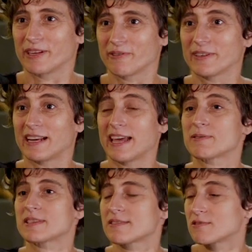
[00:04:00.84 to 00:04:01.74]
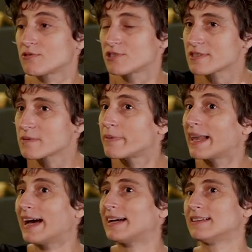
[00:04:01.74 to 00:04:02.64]
you know. It allows us to just
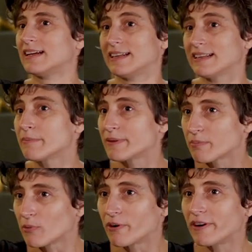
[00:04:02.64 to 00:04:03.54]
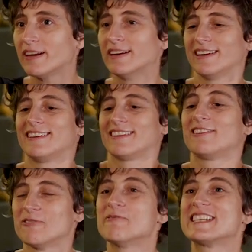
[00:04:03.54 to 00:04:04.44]
plan a little bit more
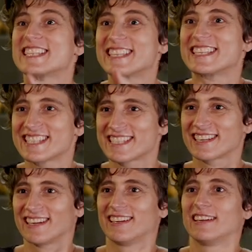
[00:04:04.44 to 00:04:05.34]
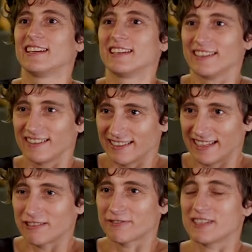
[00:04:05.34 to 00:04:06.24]
than always in this
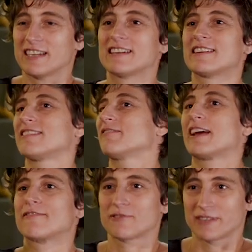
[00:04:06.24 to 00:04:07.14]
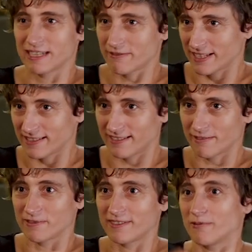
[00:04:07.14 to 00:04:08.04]
end of the year. We have to reinvent
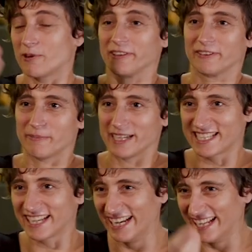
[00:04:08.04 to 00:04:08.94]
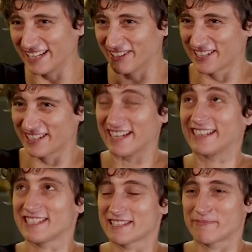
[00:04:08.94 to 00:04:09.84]
the world, basically, or
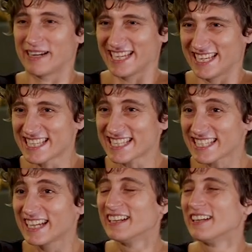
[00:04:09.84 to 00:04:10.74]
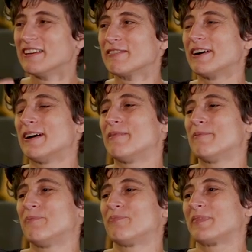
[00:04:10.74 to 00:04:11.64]
at least the place,
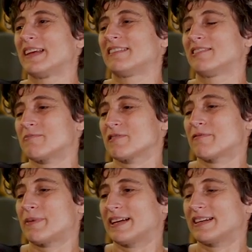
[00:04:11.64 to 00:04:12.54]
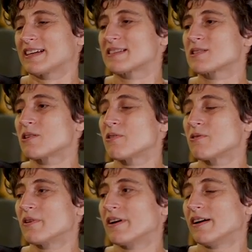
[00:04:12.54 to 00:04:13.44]
in terms of planning.
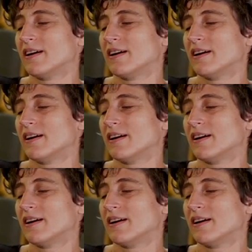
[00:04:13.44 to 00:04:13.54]
So